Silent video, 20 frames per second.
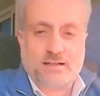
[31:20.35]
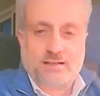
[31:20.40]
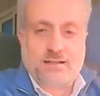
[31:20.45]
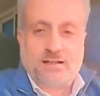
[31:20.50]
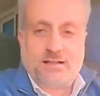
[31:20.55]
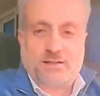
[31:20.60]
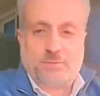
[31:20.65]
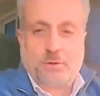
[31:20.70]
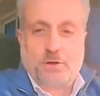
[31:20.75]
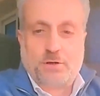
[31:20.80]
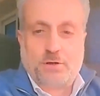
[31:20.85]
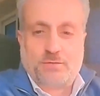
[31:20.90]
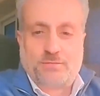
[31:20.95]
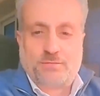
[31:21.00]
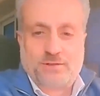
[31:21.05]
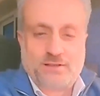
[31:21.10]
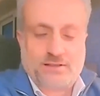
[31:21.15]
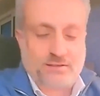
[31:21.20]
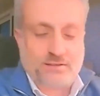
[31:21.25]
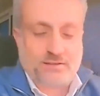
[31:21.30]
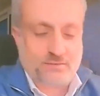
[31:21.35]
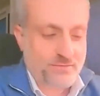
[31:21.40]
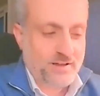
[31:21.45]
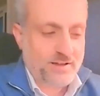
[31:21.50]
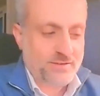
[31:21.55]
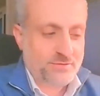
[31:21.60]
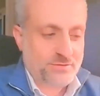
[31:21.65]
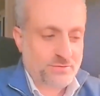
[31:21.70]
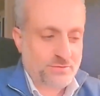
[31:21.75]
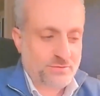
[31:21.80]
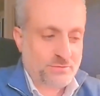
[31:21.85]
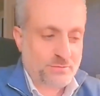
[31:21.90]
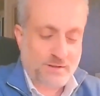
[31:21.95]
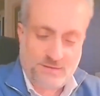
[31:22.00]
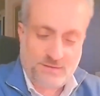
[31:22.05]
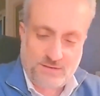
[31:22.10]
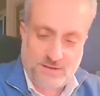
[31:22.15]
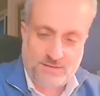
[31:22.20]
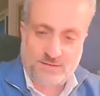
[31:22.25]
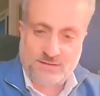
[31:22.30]
And it's perfectly fine to
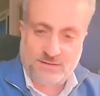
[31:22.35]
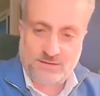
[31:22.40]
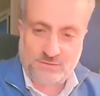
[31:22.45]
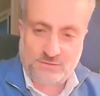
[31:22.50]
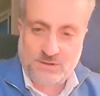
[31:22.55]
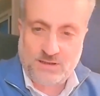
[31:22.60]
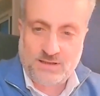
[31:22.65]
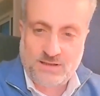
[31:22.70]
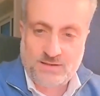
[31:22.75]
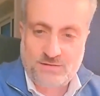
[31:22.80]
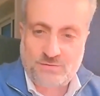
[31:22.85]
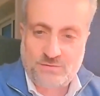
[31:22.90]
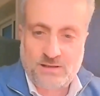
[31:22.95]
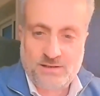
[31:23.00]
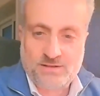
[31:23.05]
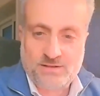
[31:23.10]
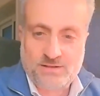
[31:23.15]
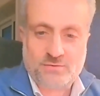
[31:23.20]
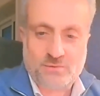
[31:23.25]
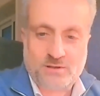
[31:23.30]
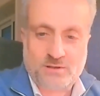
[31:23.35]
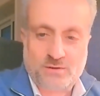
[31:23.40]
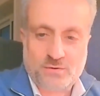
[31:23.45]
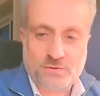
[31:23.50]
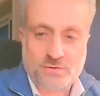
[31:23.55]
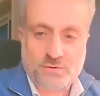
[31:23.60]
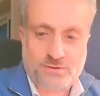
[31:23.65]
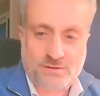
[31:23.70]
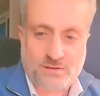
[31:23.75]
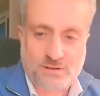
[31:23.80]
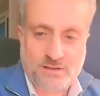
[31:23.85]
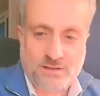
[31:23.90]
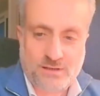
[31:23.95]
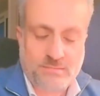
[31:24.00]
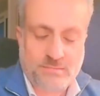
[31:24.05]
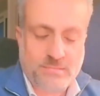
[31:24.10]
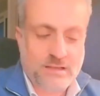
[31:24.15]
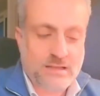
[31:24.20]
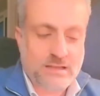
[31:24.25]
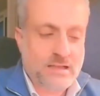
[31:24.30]
criticize Israel. Israelis do it all the
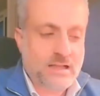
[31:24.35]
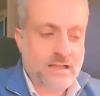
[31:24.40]
time.